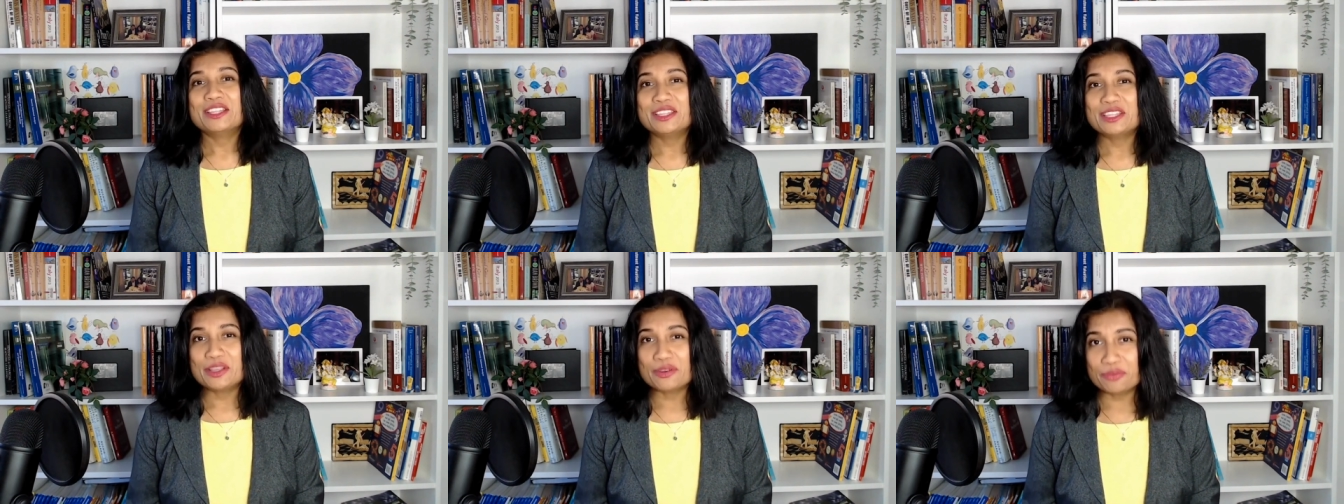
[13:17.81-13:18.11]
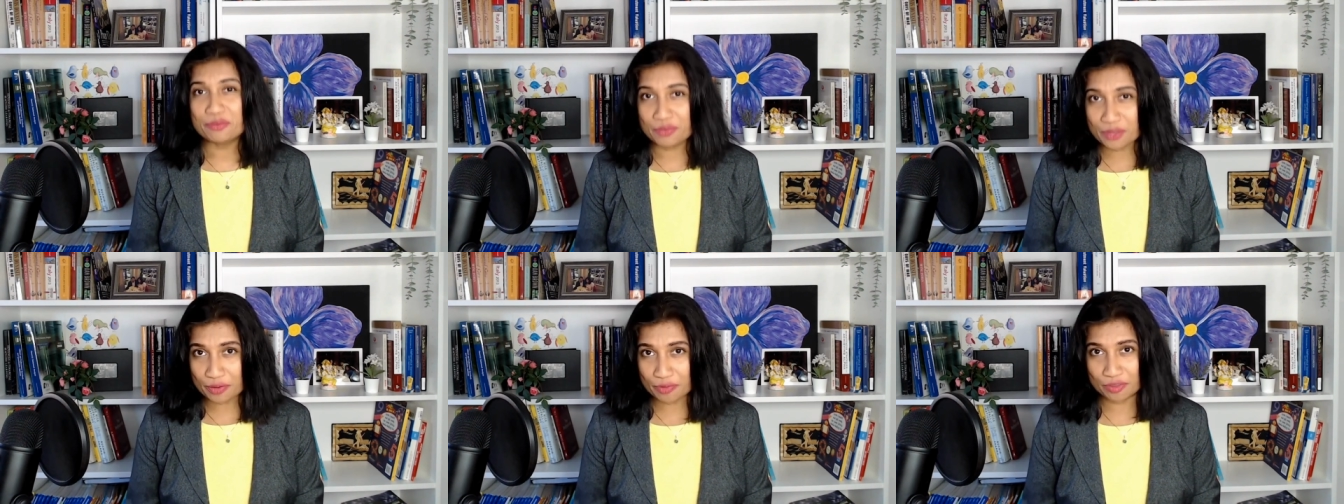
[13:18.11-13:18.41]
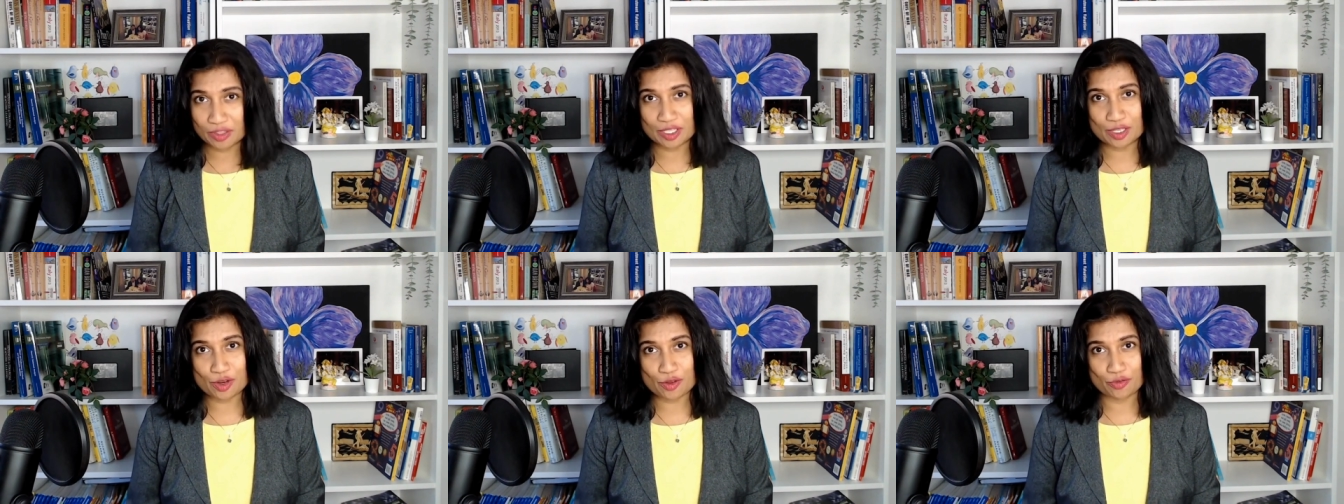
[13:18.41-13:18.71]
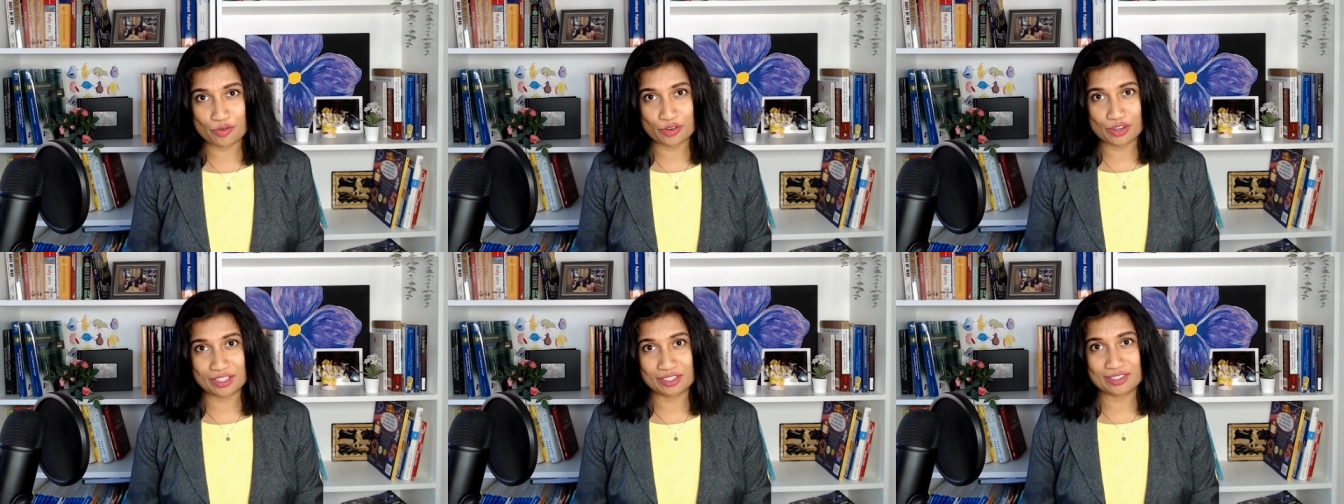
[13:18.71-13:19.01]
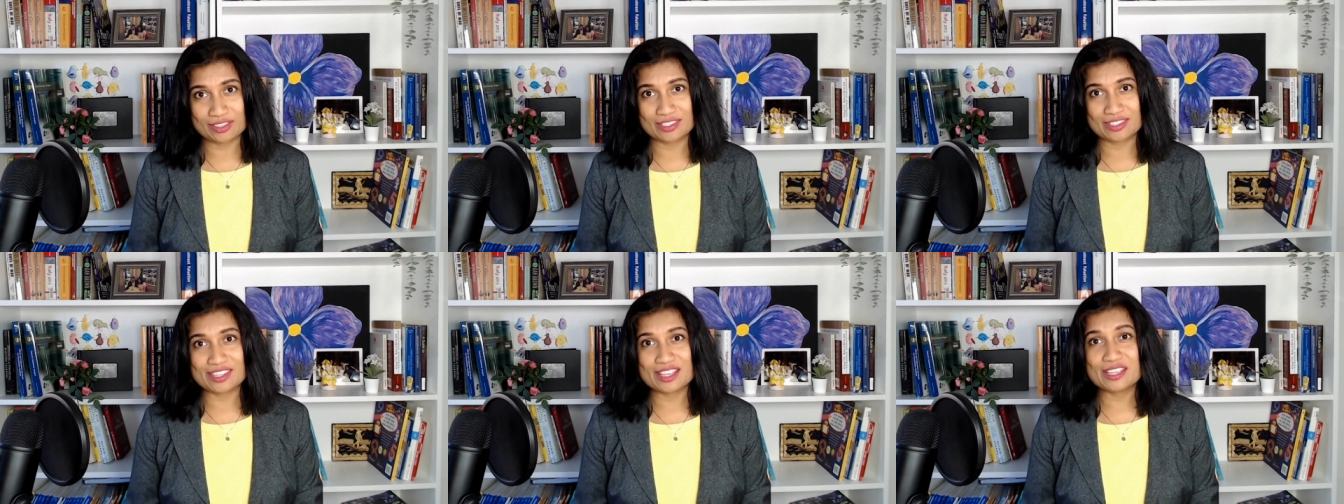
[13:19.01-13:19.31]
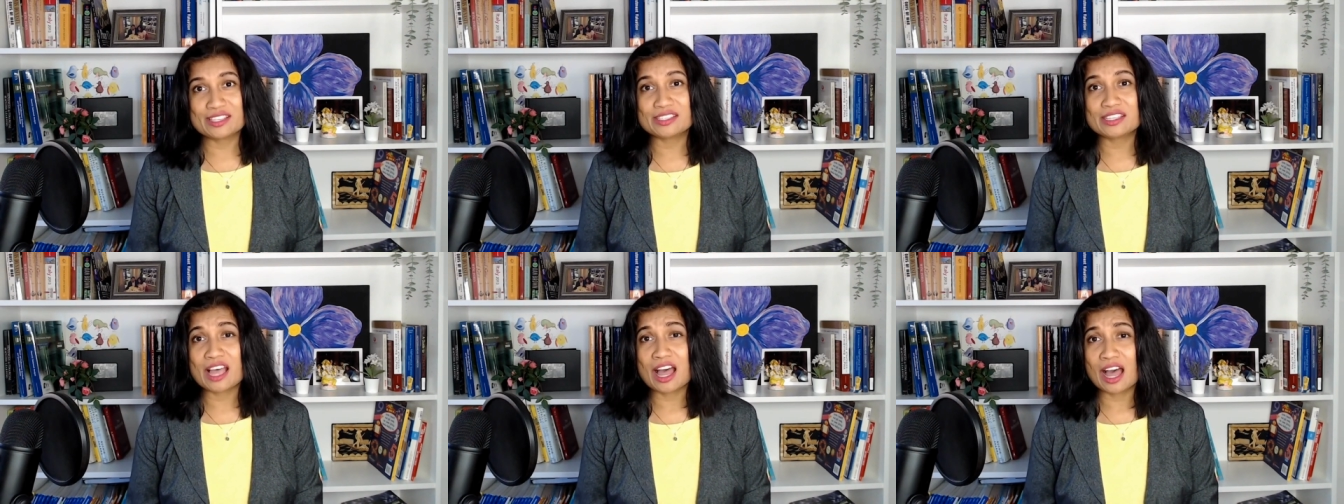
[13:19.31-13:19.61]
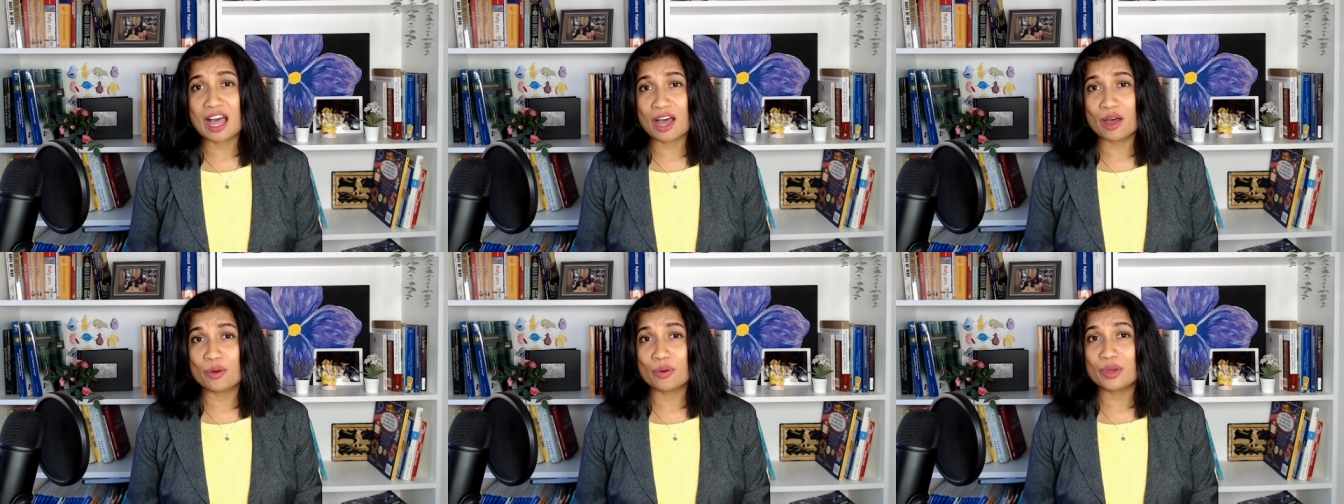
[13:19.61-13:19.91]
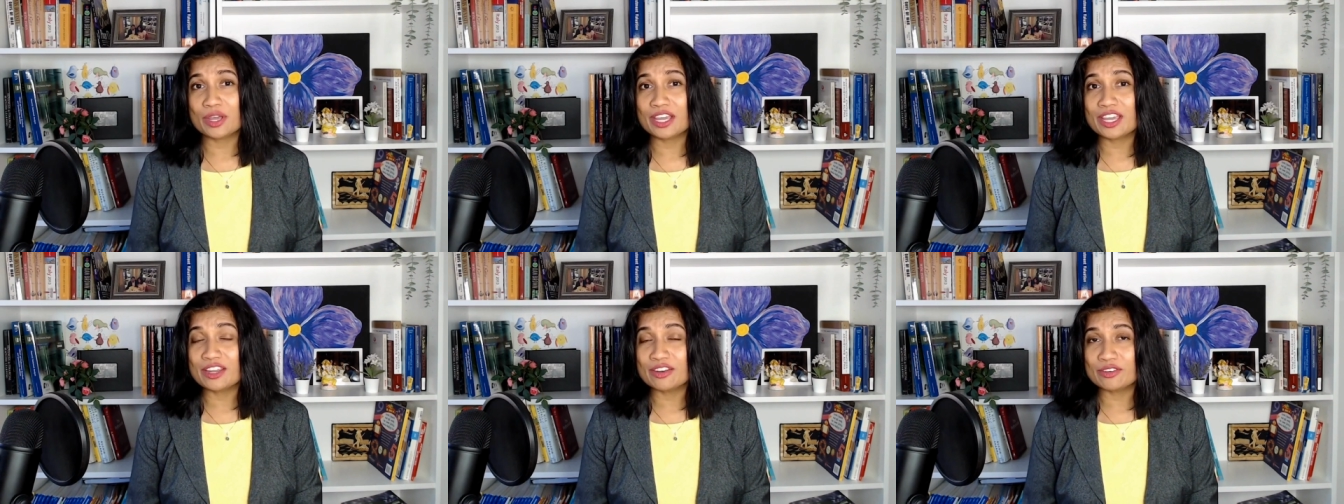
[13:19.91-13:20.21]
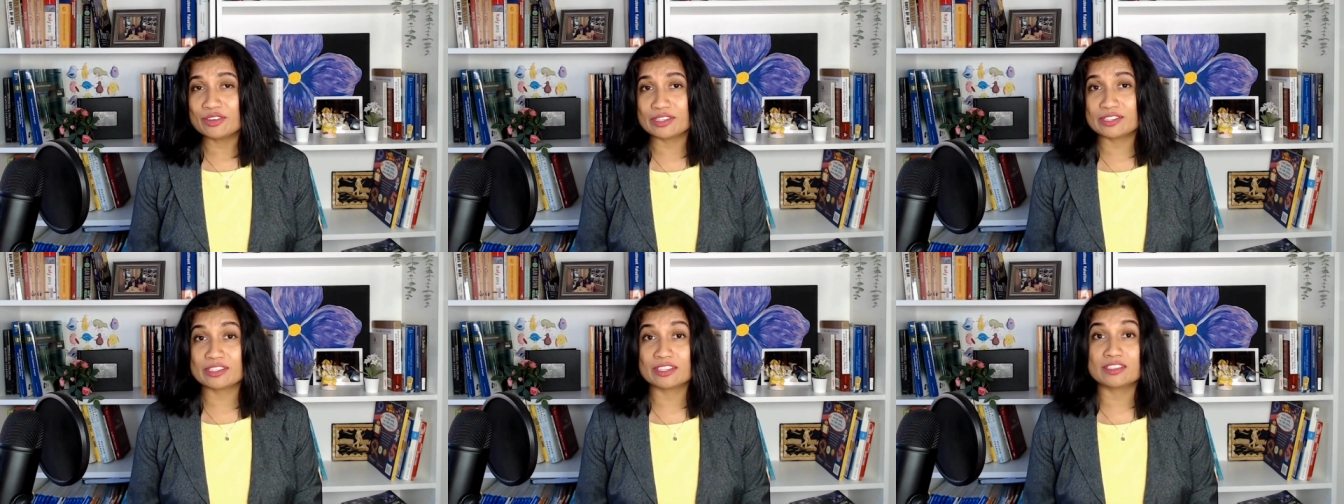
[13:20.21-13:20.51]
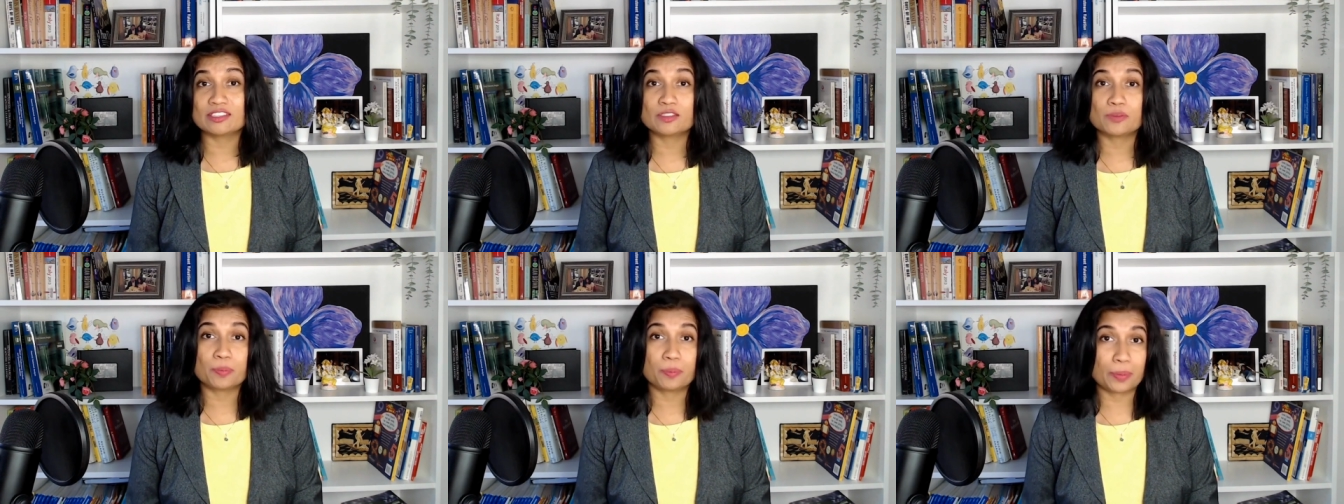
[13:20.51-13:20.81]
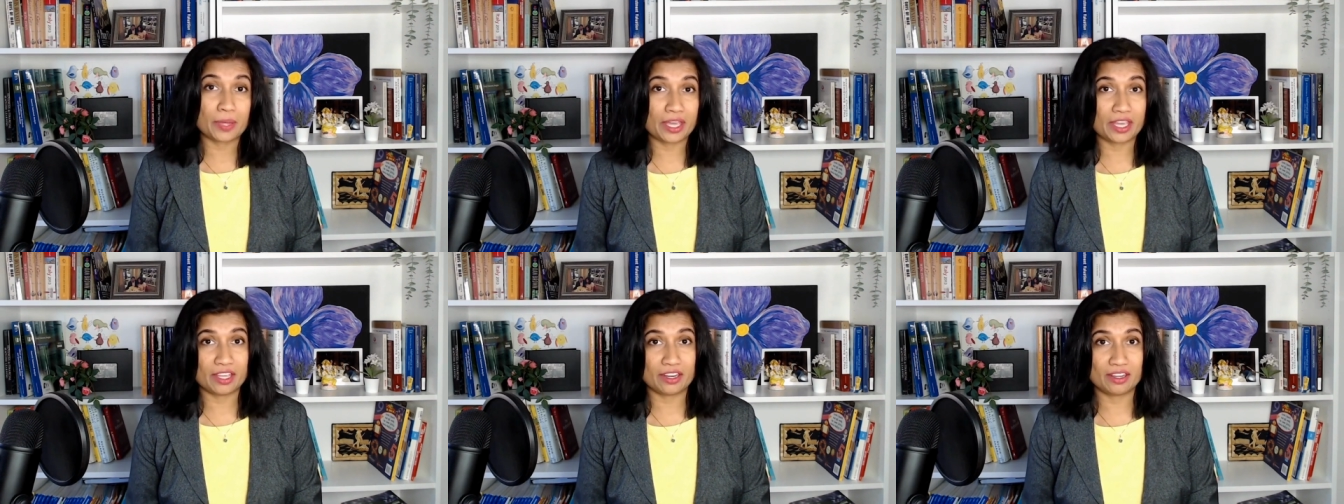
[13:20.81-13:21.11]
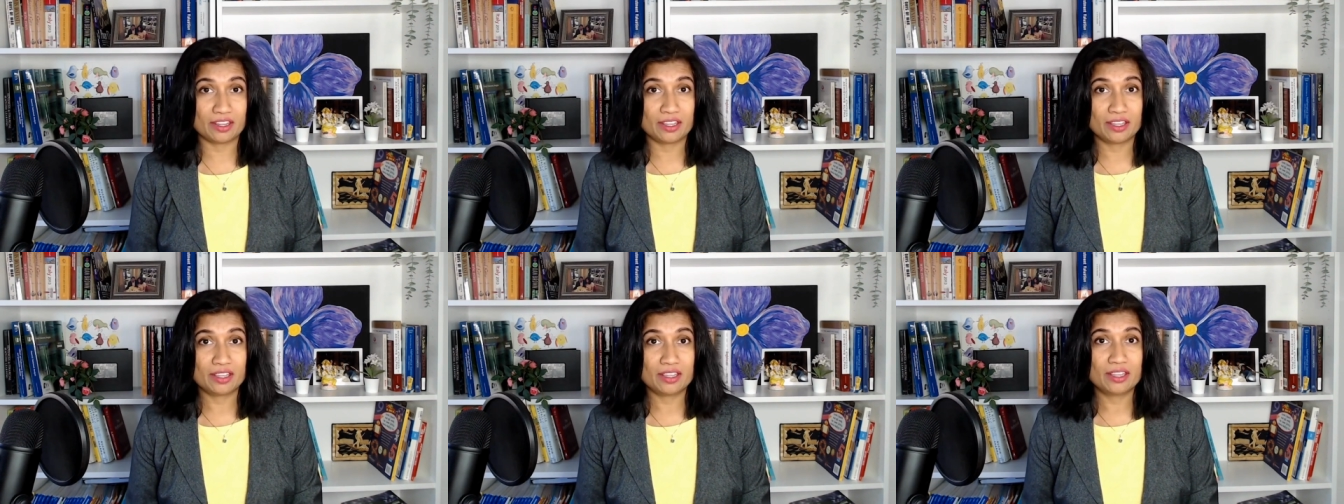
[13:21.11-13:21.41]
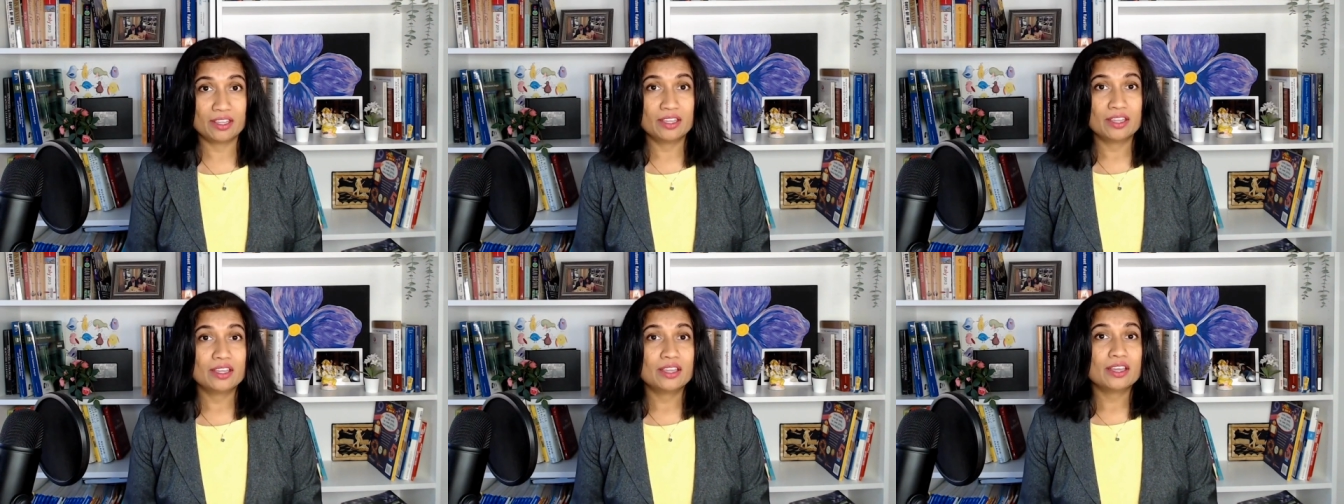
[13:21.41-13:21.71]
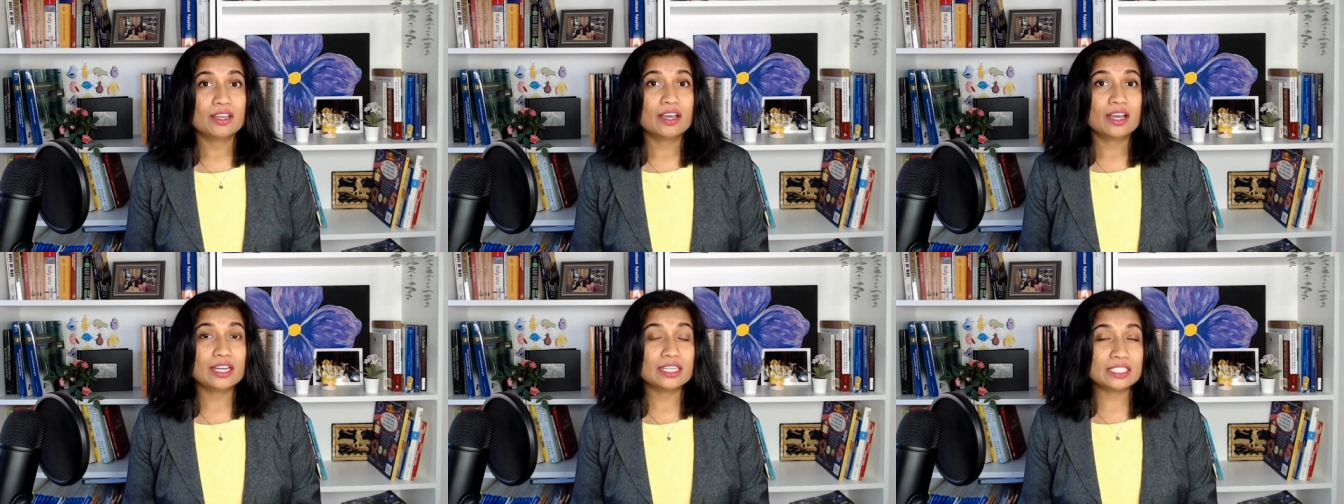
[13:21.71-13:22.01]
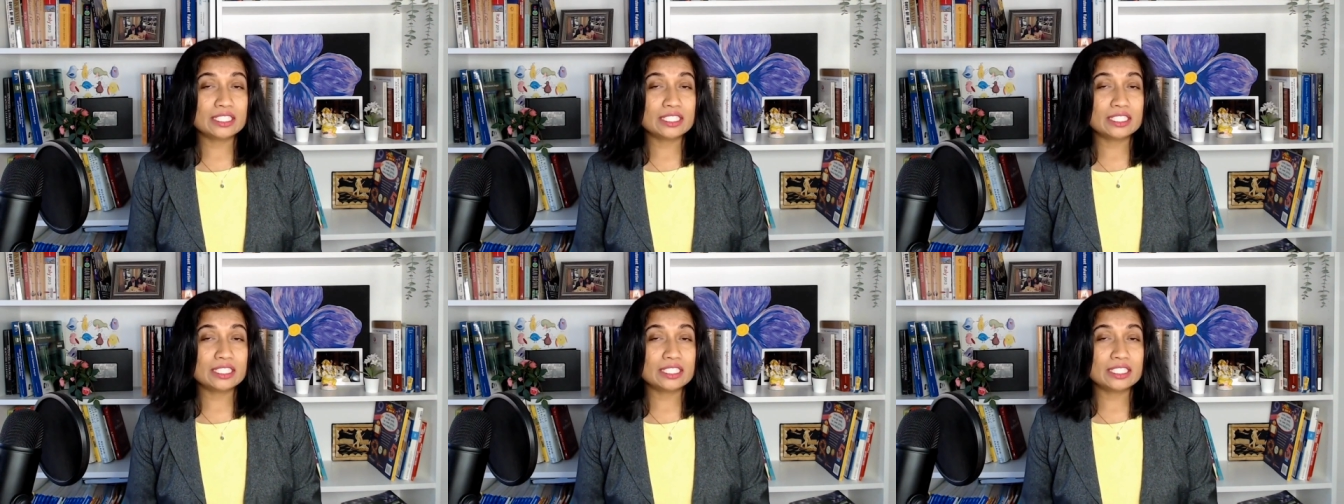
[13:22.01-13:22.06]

The fifth difference is how interest is paid. A